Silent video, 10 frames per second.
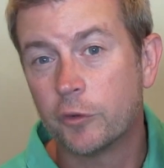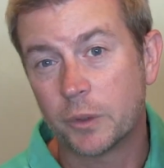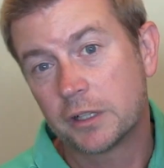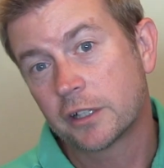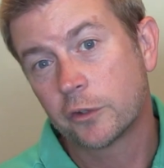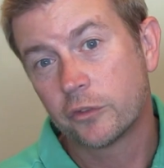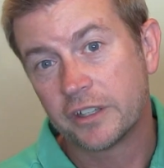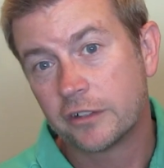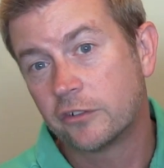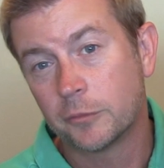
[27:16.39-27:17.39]
If you want to click those
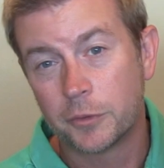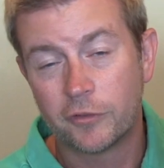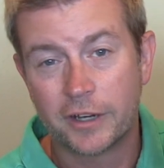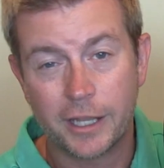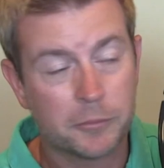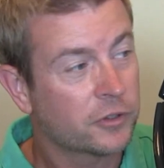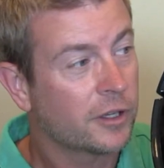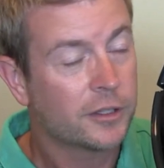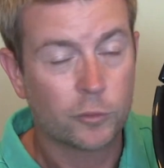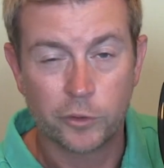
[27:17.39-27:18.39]
links, jump over to
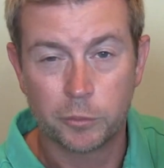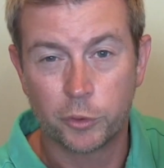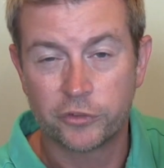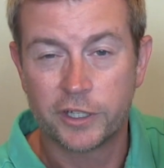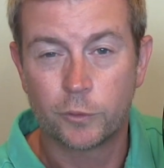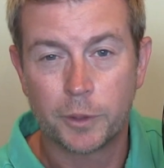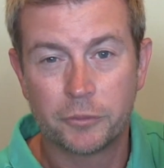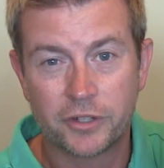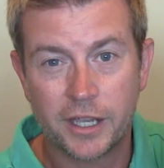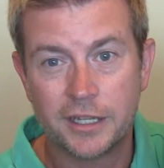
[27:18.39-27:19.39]
Amazon or the Proscenic
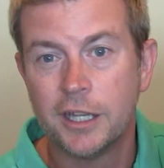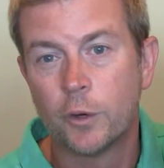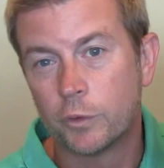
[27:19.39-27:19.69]
website,